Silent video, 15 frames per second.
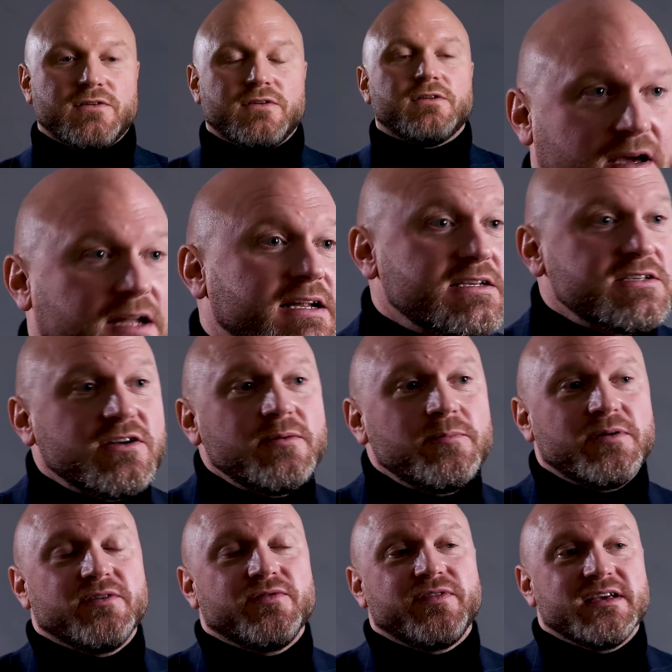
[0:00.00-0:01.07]
An
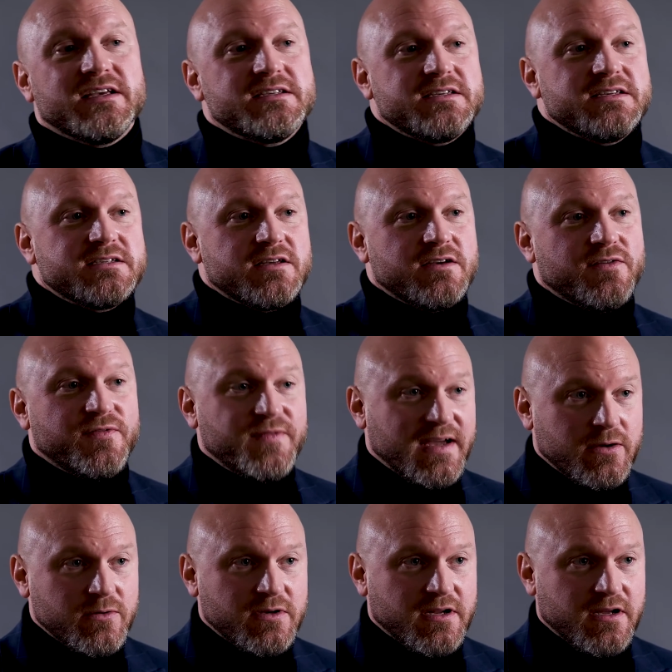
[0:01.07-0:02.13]
example of this is a
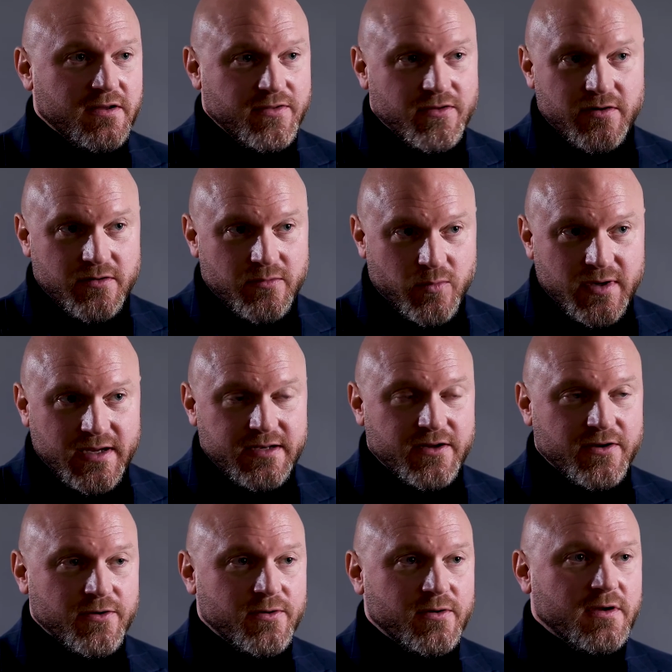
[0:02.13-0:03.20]
founder that we know